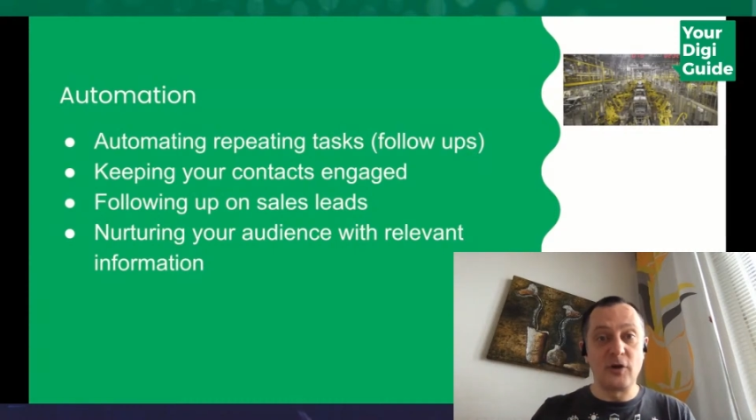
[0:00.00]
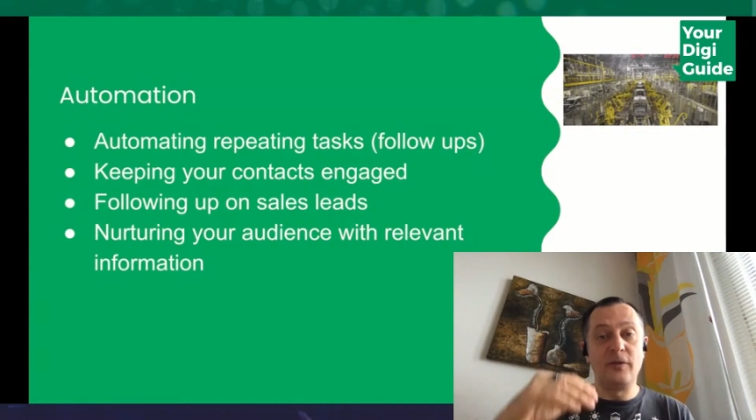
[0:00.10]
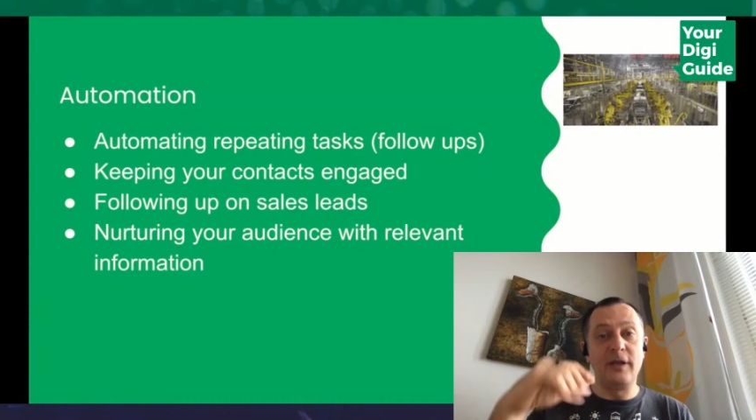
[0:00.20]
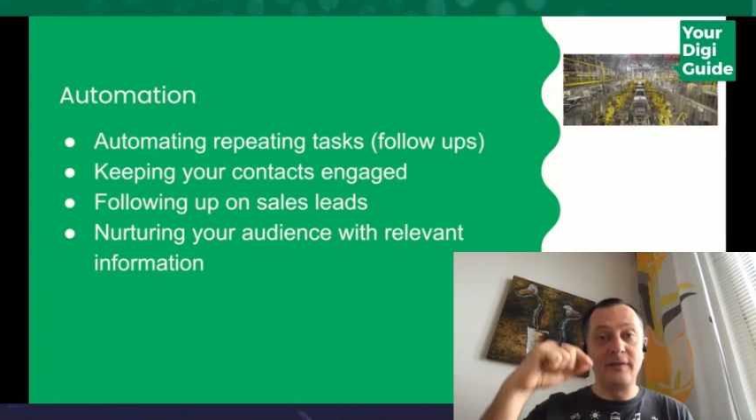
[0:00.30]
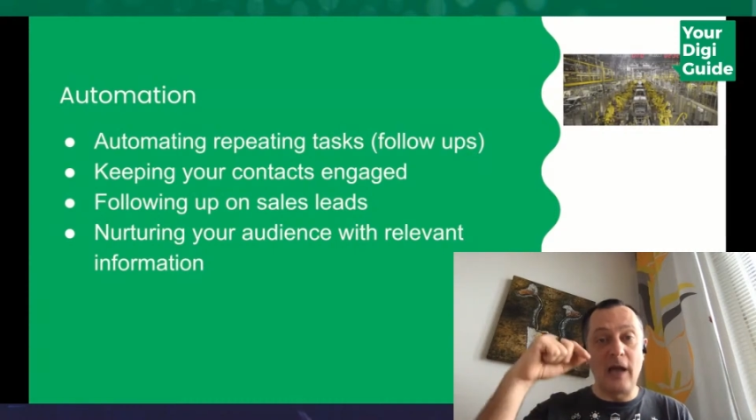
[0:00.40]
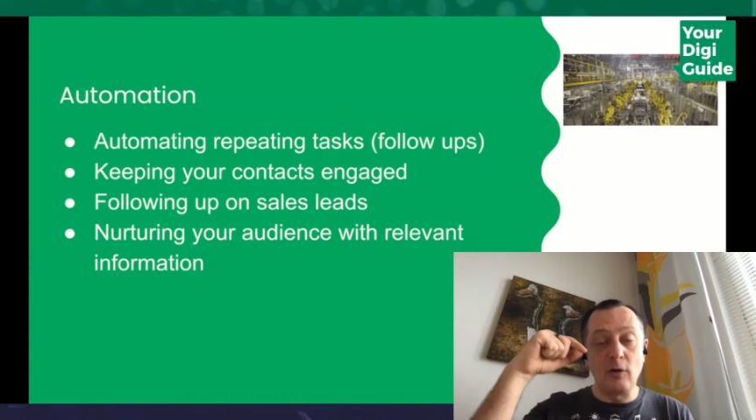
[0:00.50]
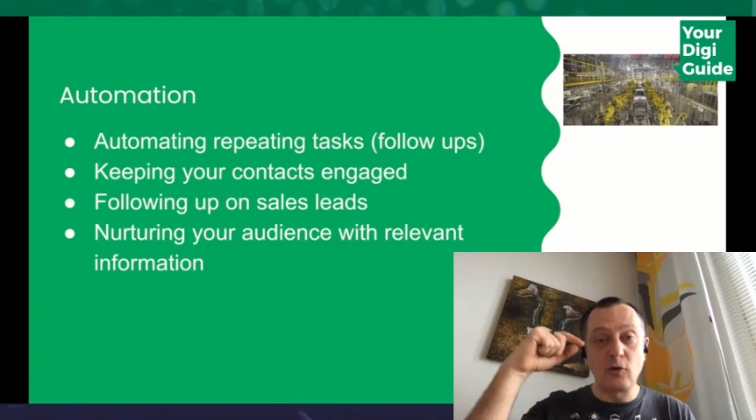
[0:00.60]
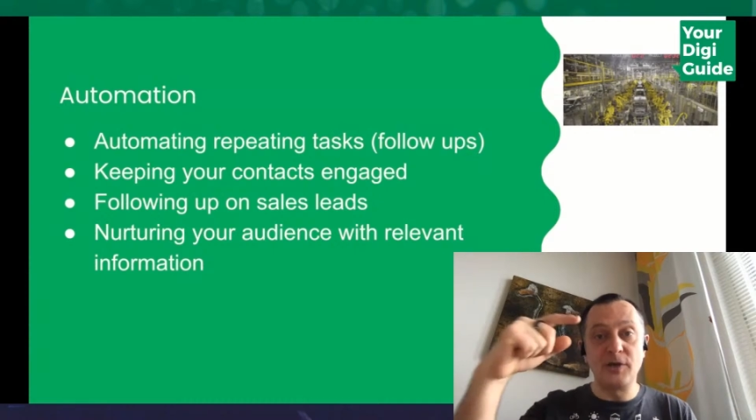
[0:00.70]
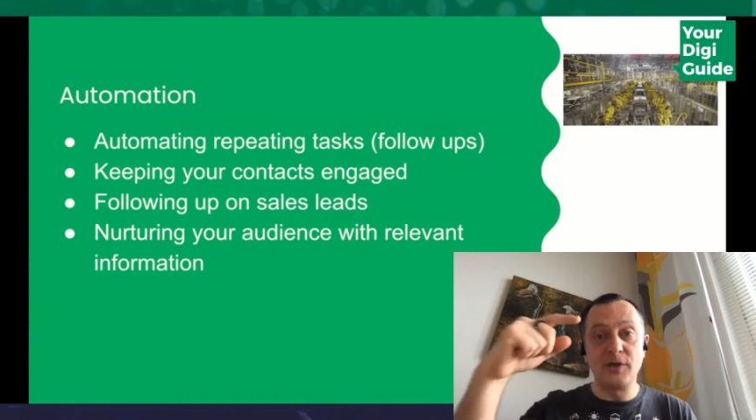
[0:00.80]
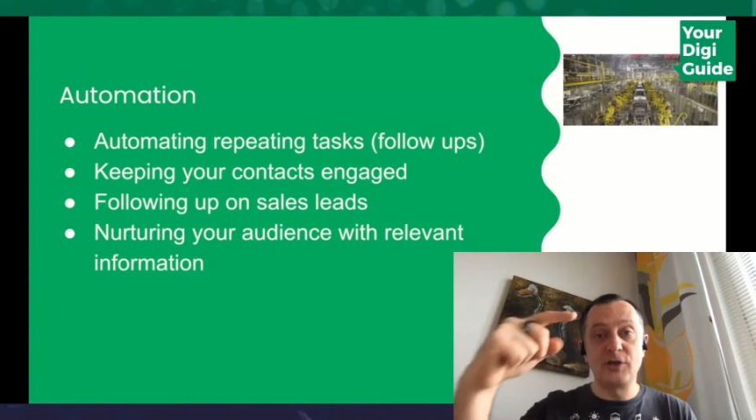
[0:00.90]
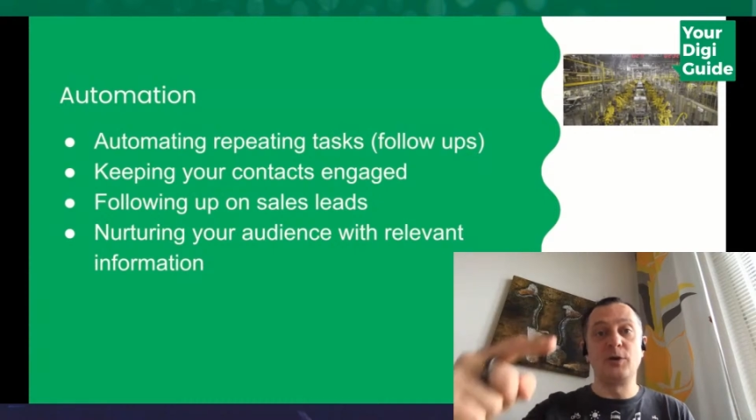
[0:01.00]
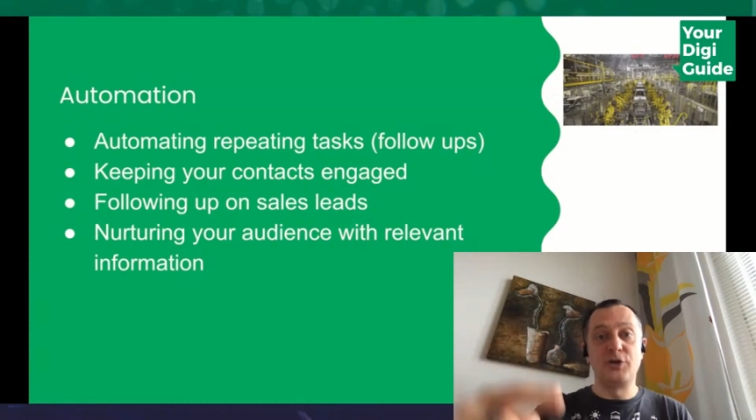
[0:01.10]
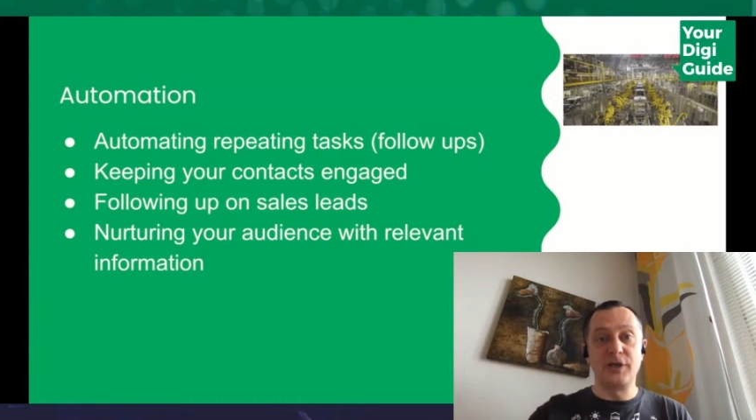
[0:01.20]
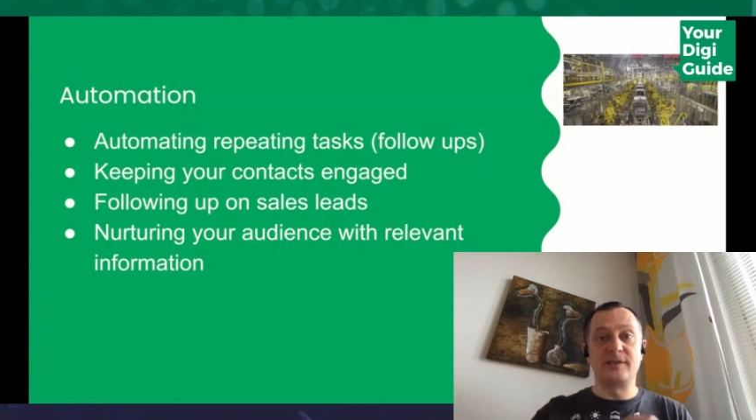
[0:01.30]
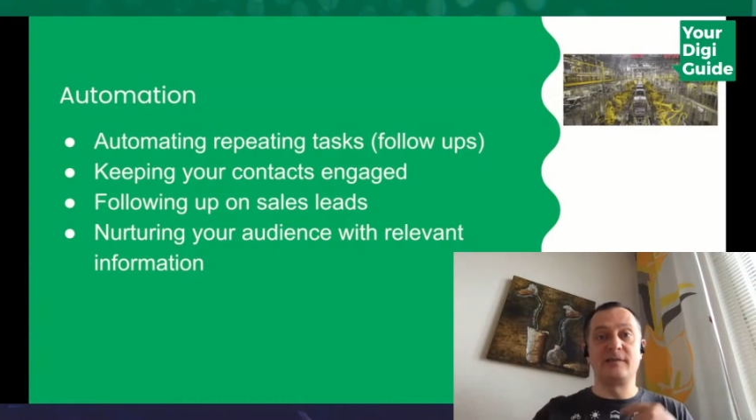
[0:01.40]
So then the automation
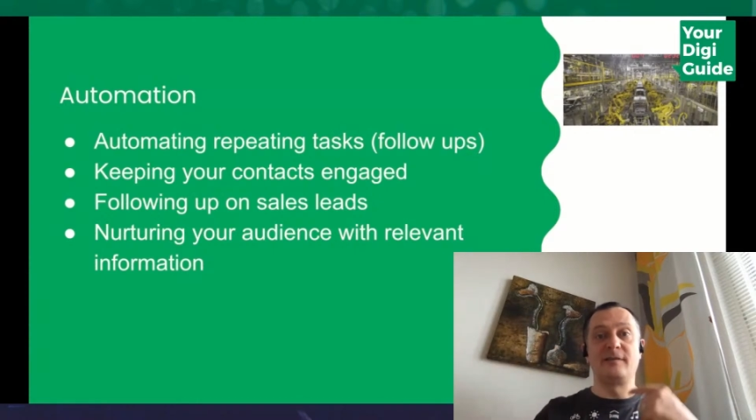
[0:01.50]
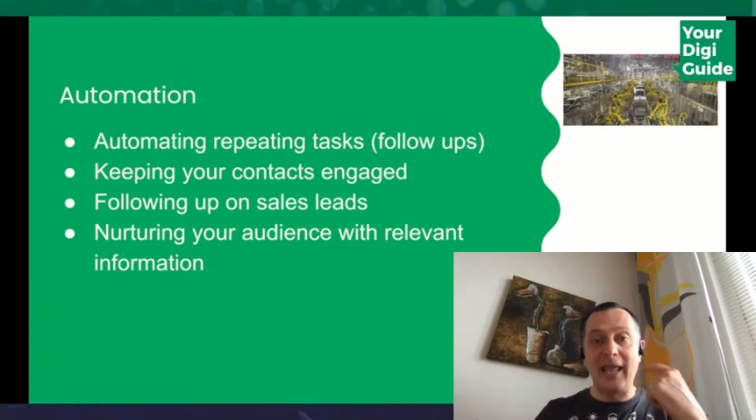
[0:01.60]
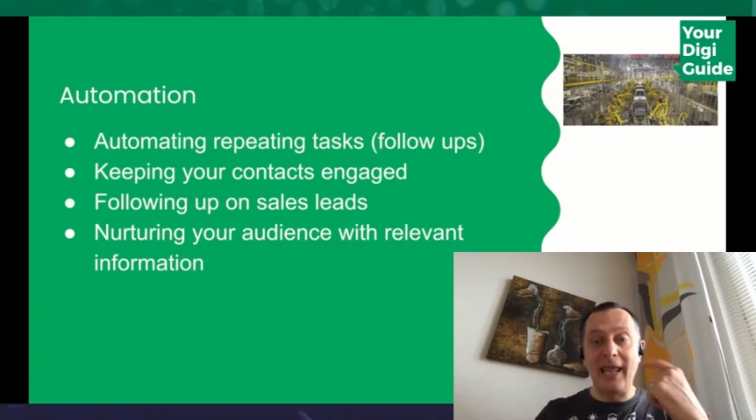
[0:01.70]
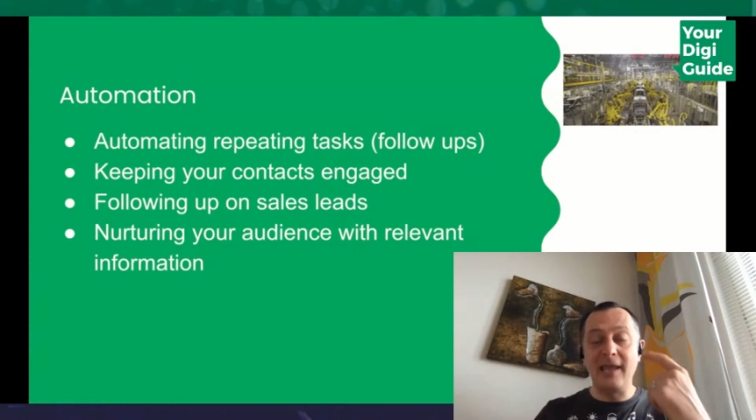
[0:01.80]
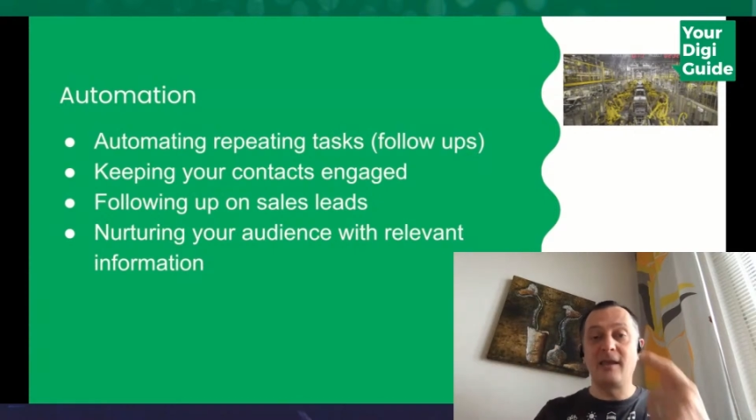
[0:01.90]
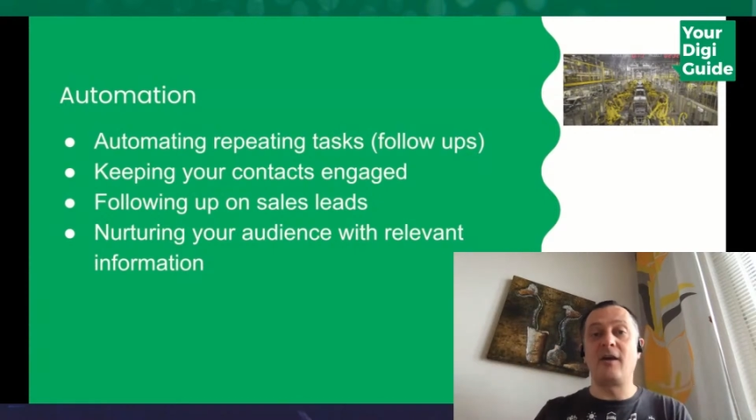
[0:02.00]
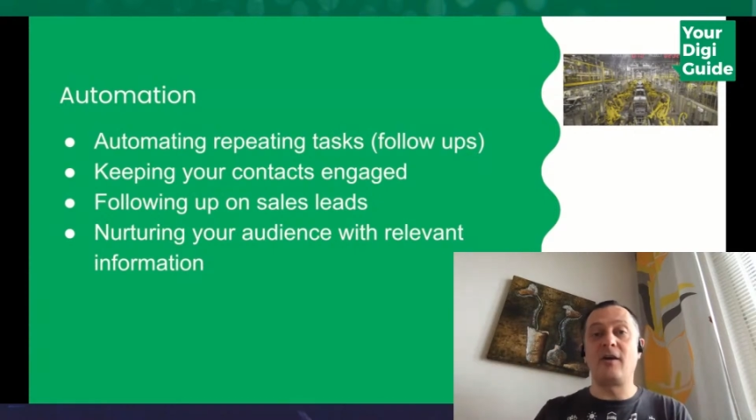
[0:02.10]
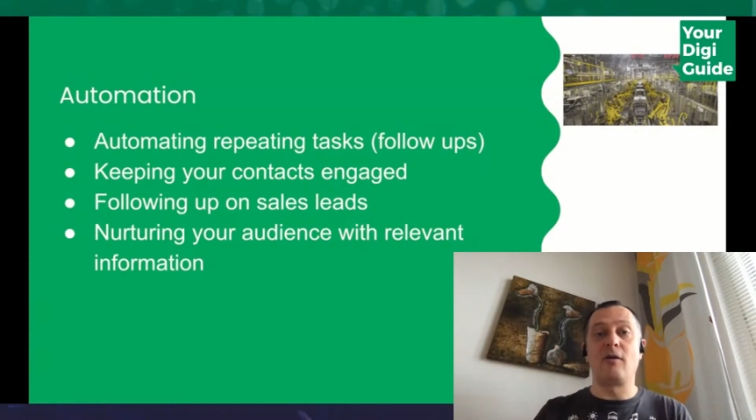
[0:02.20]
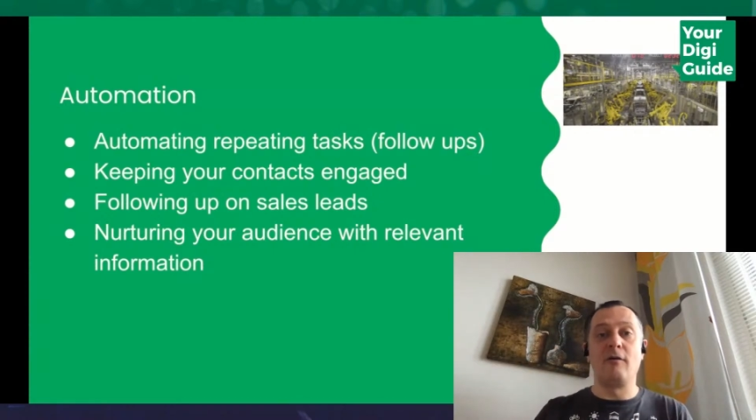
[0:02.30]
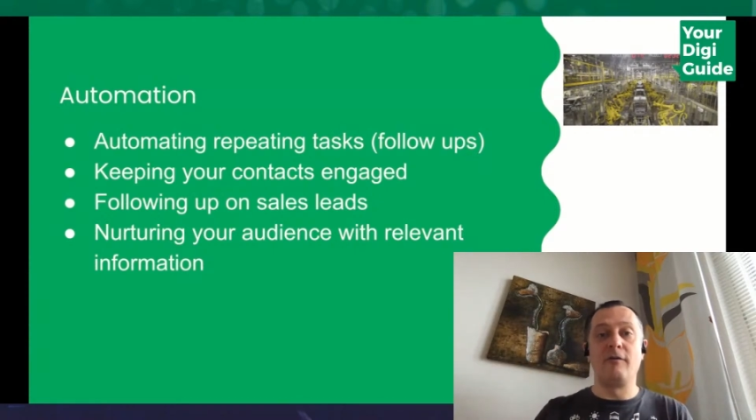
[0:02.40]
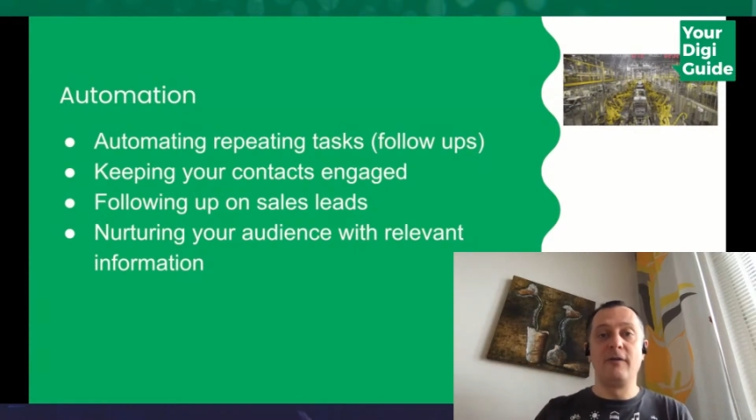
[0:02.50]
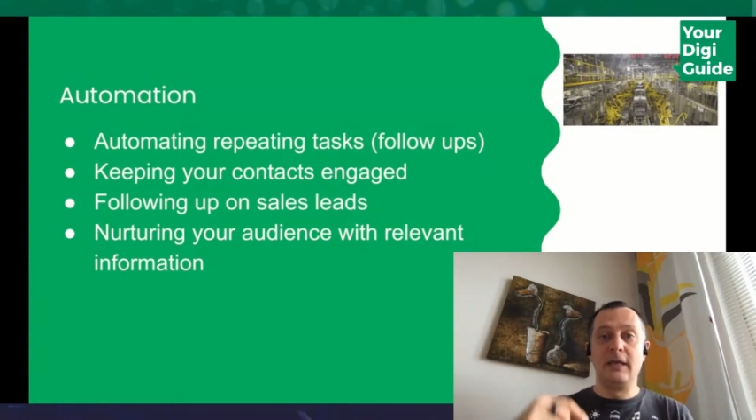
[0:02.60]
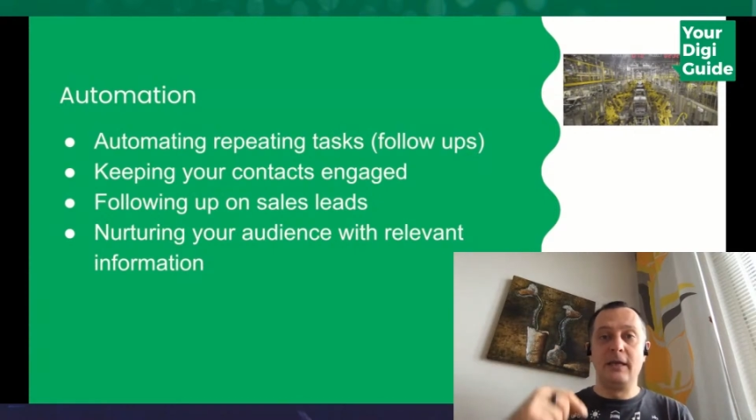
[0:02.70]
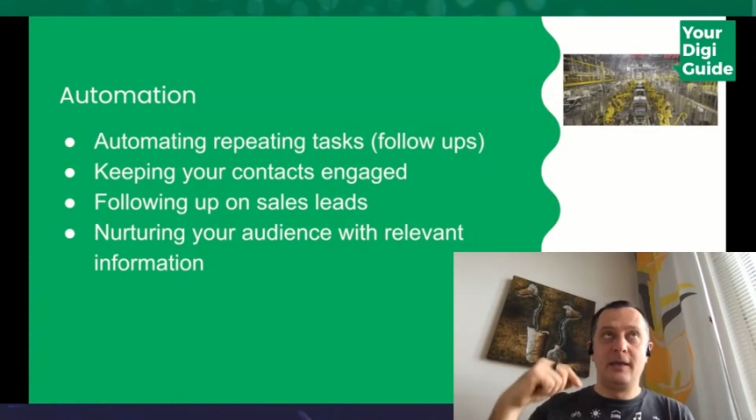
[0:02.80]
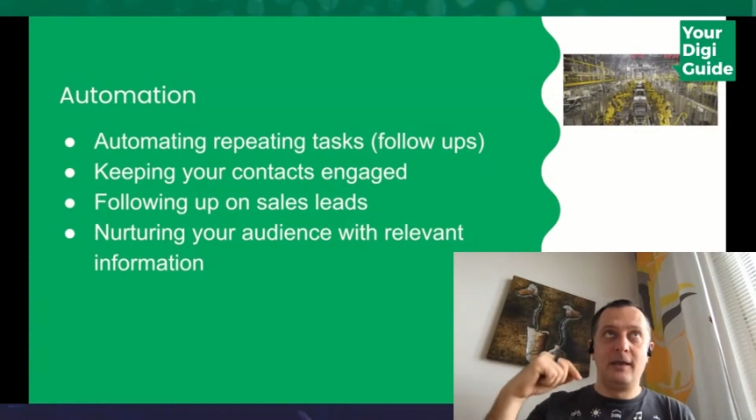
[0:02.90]
will just take care of